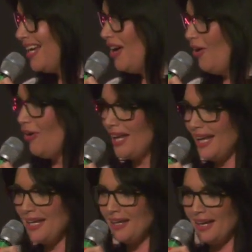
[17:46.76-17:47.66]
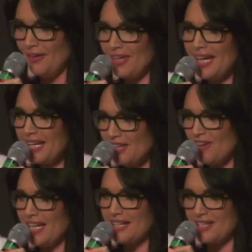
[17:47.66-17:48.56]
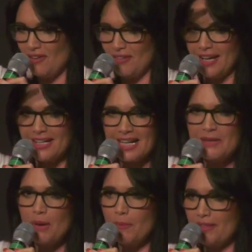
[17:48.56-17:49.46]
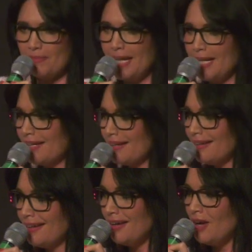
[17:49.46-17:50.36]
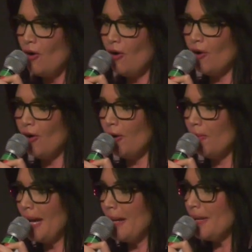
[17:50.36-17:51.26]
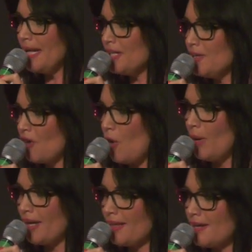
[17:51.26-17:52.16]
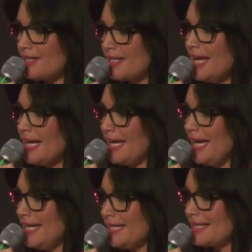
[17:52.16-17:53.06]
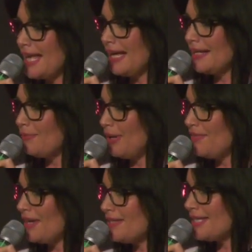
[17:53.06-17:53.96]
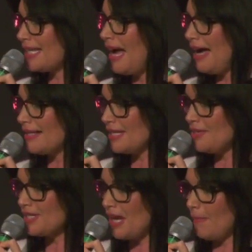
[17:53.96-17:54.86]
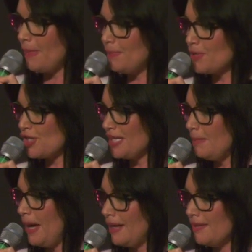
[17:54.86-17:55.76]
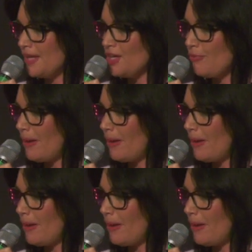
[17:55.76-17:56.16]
or any or the inconvenience of it. Is anyone with me? Or, or maybe you've got one of those keys that one of those cars that you start by pushing the button and then you run